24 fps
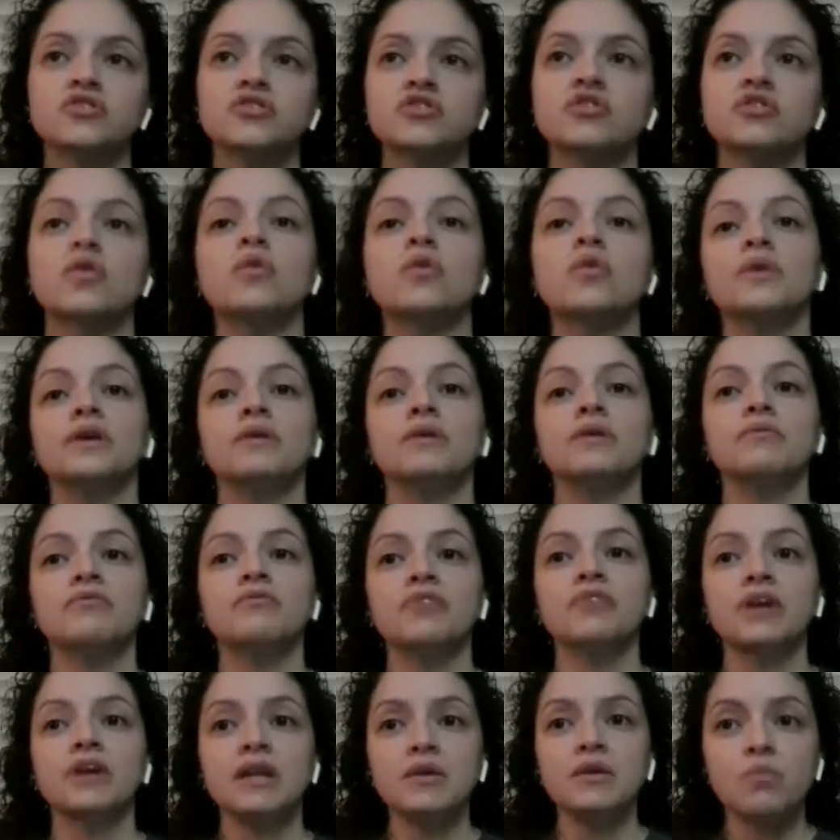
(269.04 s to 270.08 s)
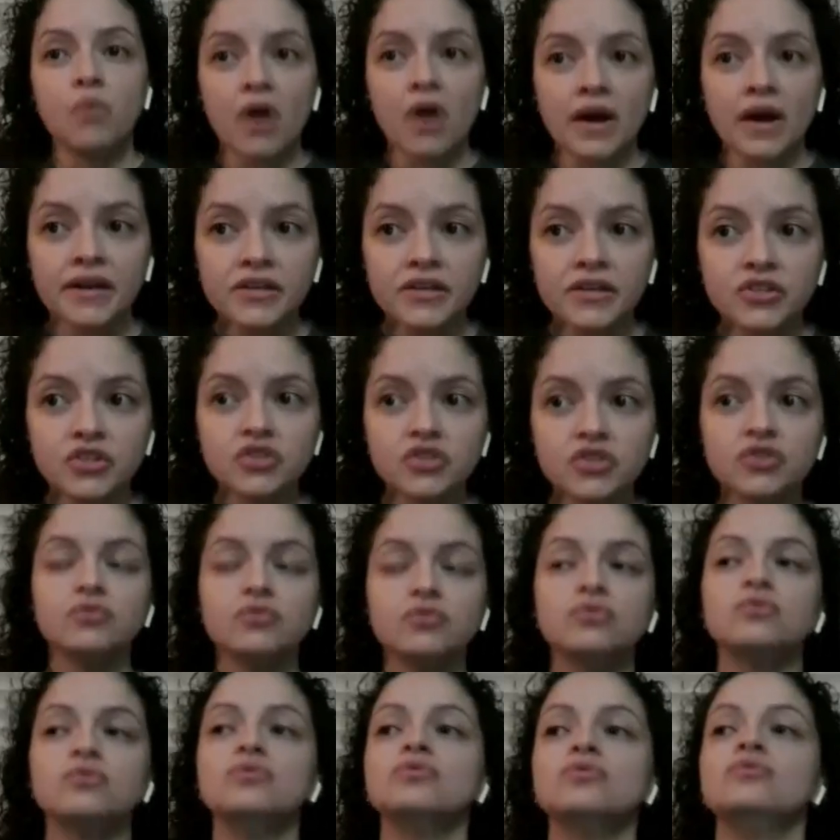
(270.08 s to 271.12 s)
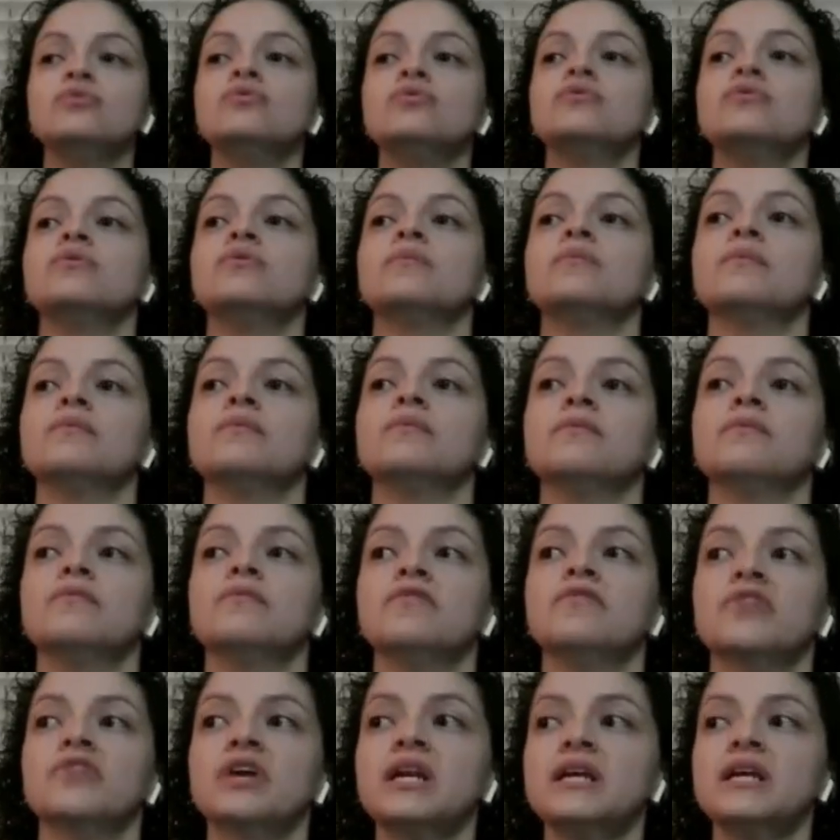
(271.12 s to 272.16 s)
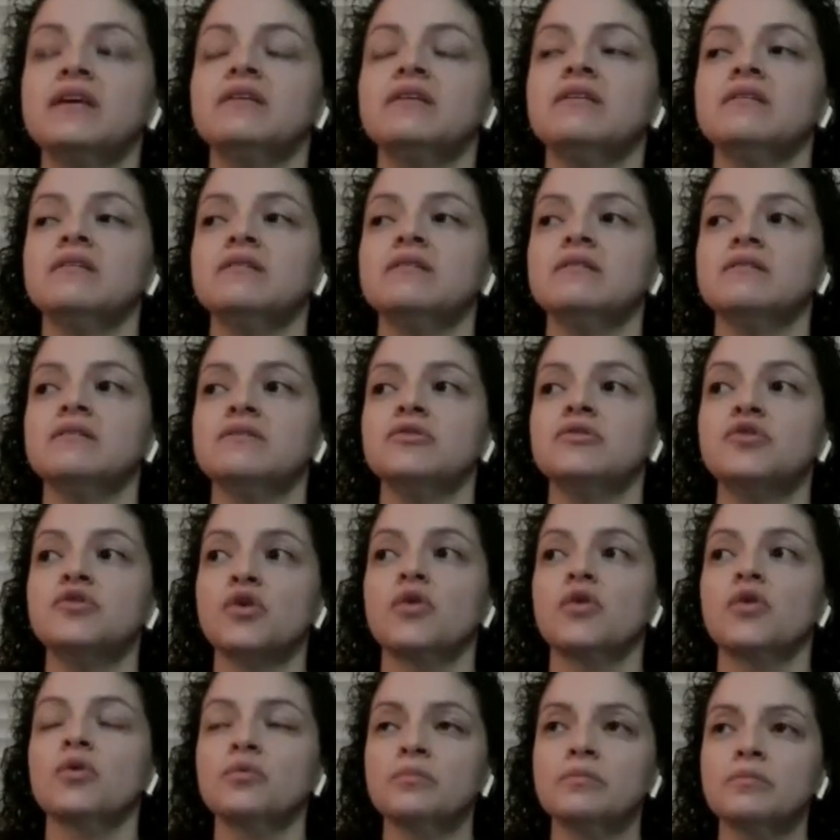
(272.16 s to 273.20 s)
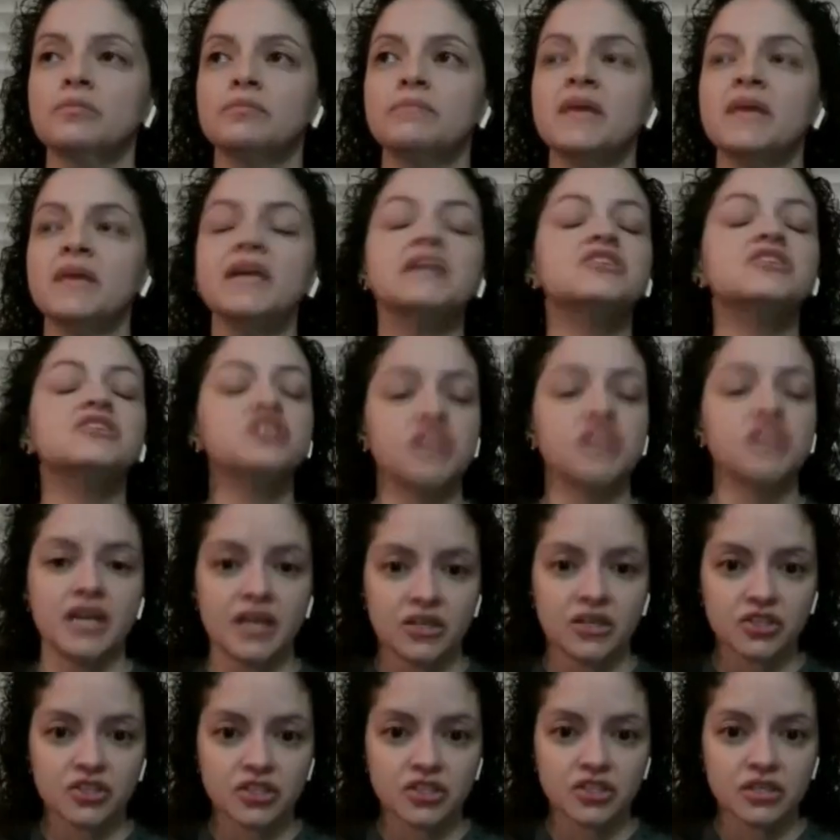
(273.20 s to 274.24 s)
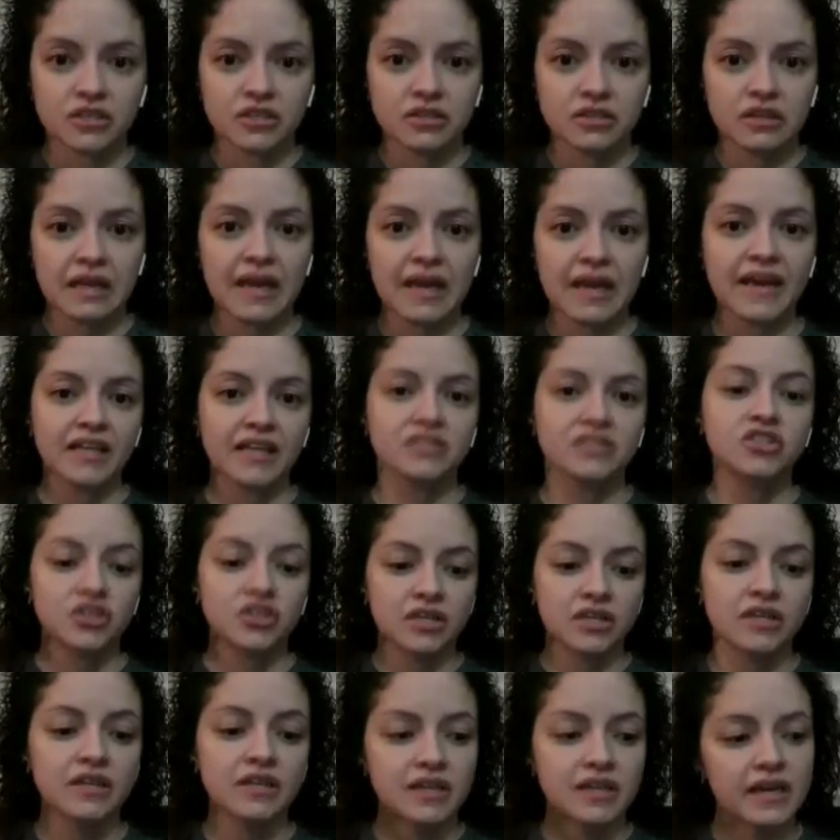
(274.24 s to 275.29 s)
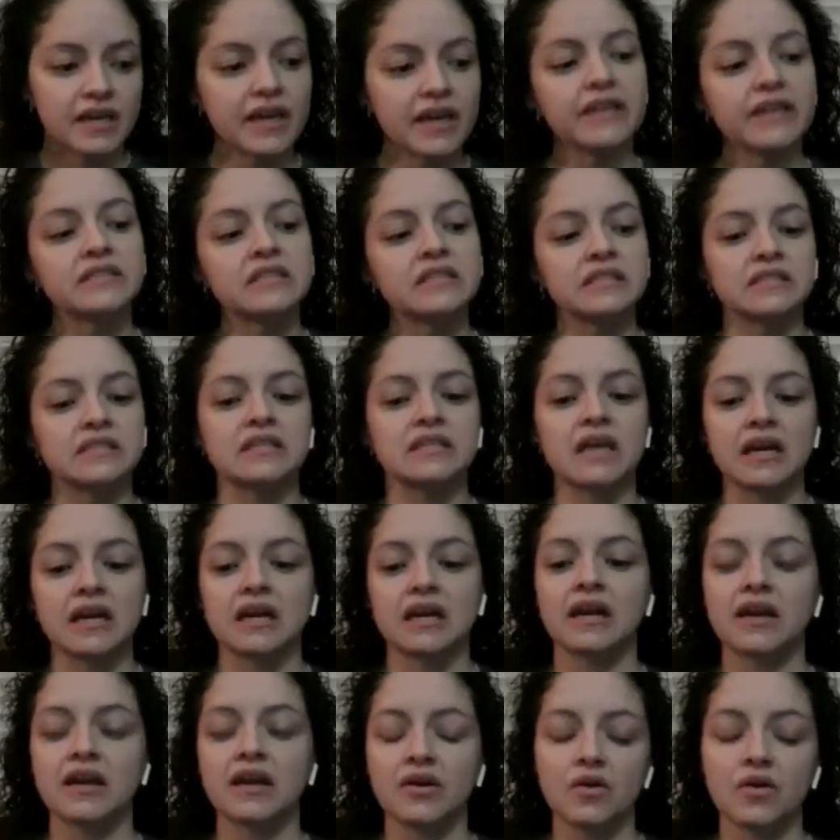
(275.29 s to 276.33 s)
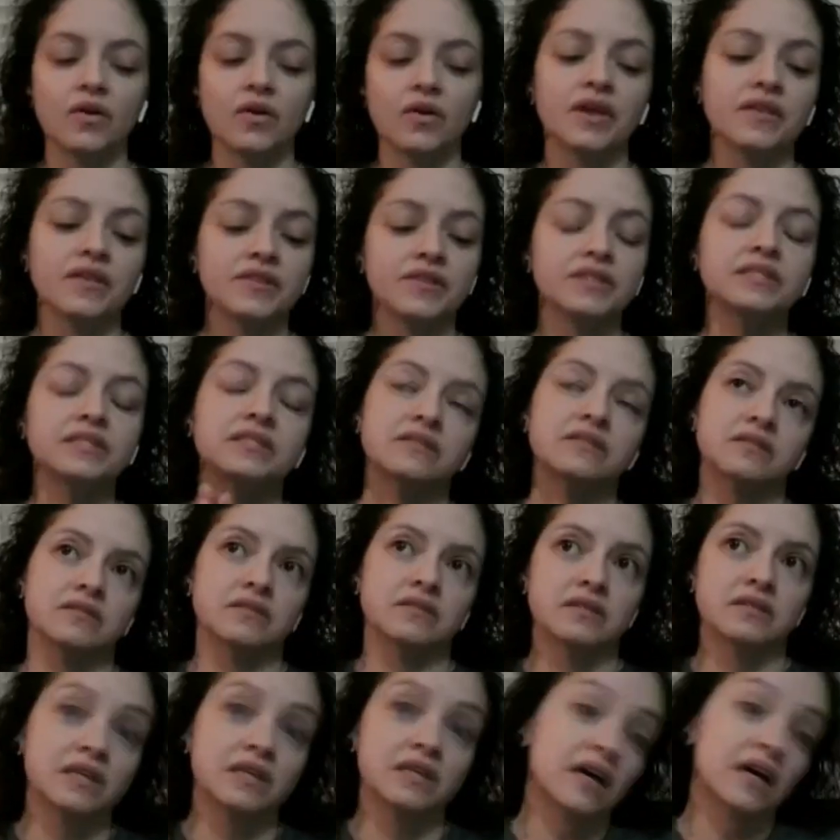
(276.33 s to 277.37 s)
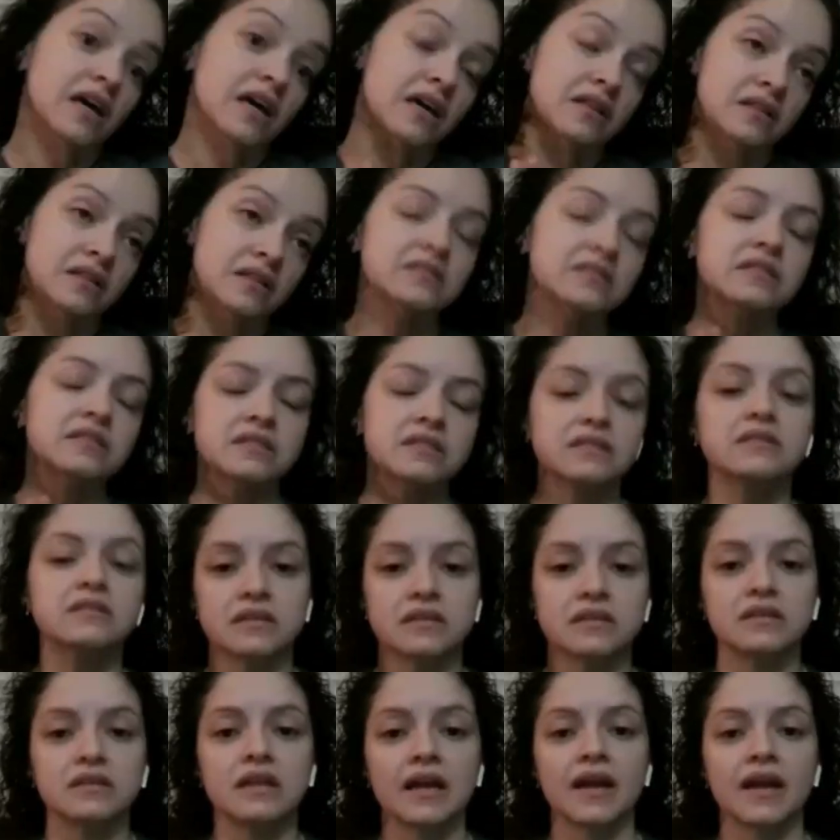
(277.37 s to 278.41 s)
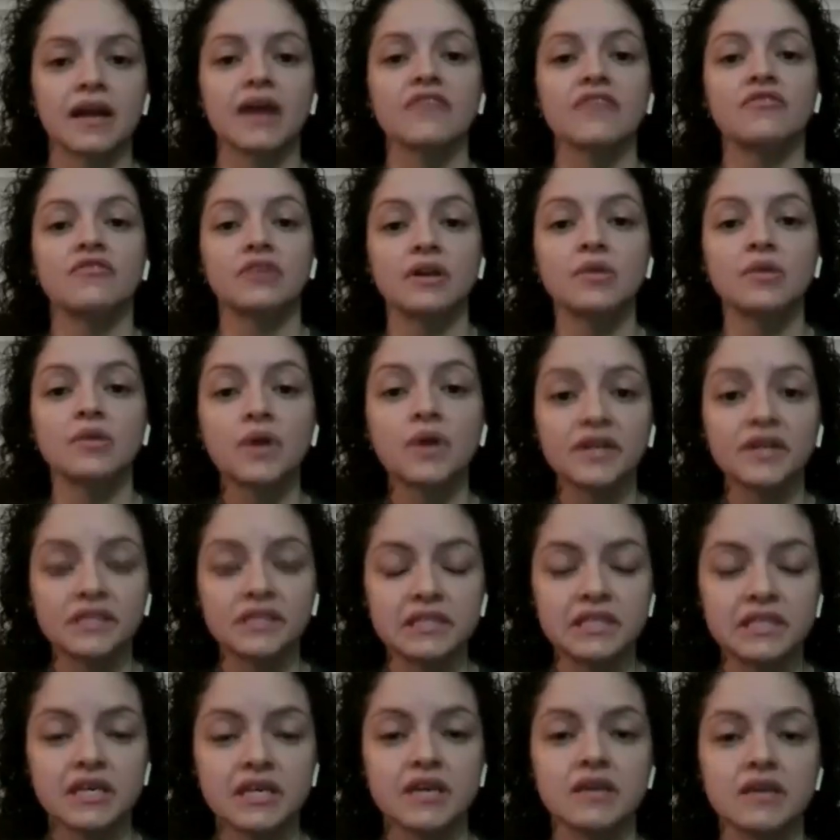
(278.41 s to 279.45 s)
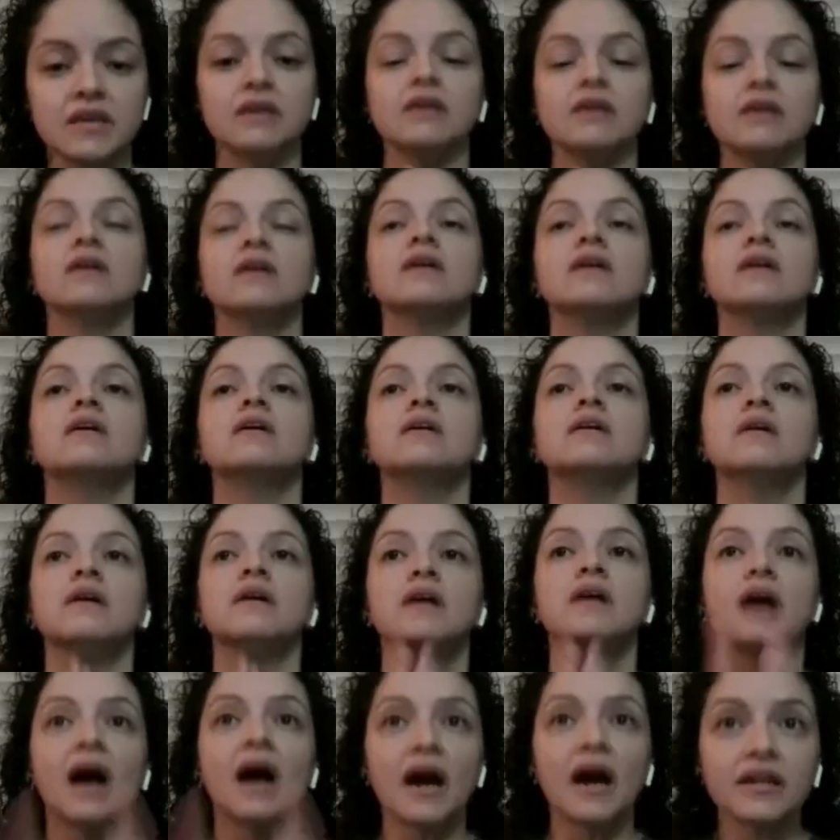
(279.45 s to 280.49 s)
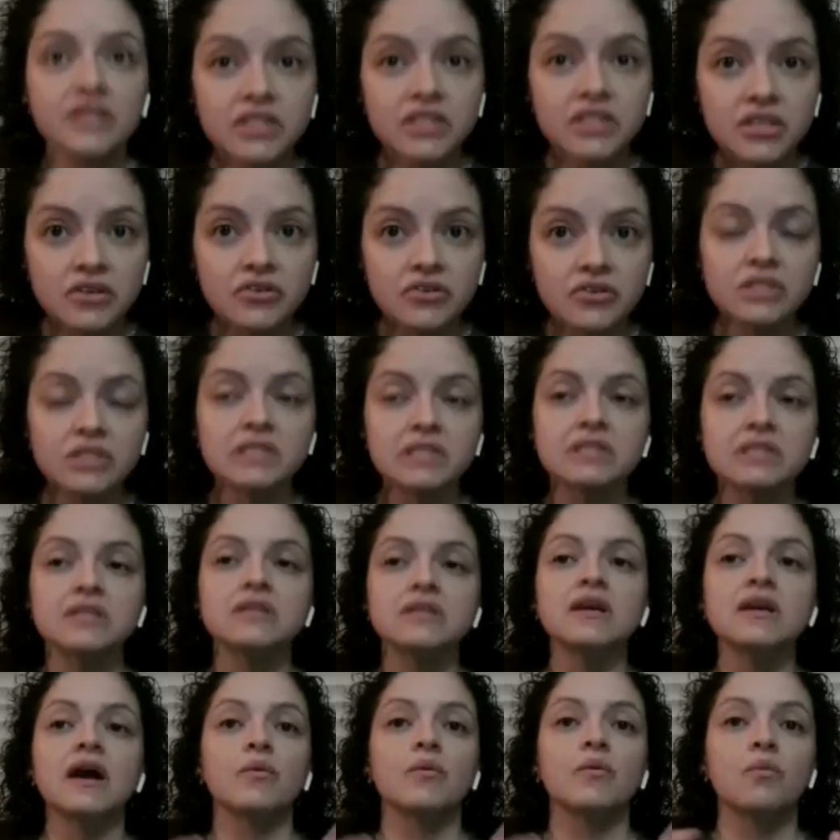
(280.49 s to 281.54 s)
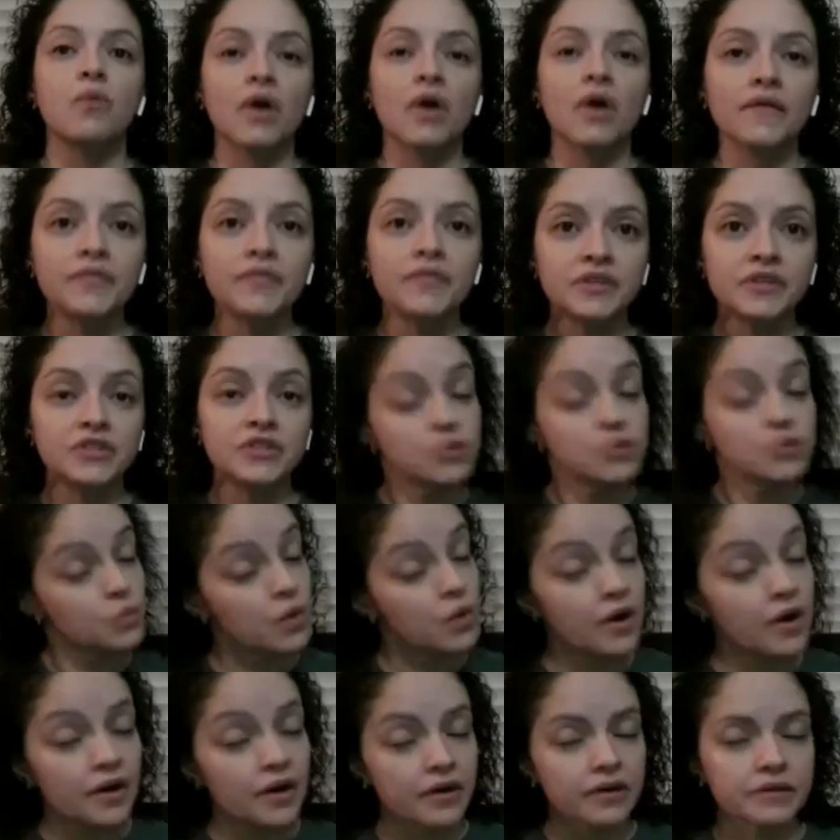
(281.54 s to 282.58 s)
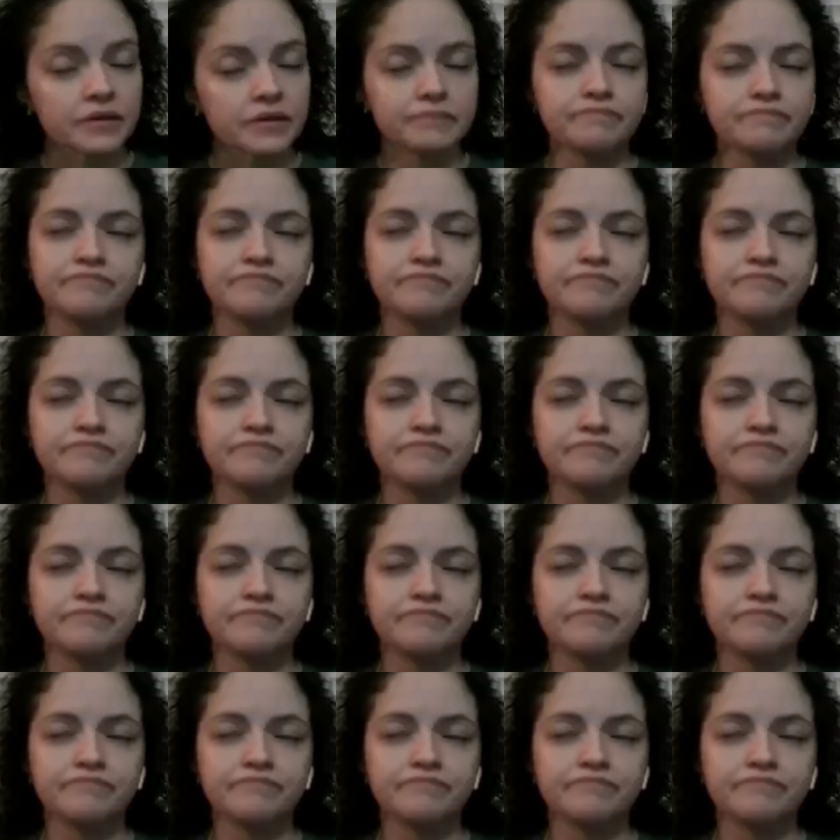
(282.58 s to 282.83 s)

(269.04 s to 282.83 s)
So we really wanted to really, make a change. Like I took it again as a sign, like, okay, this is it. Like I really want to take God seriously. I want this to work.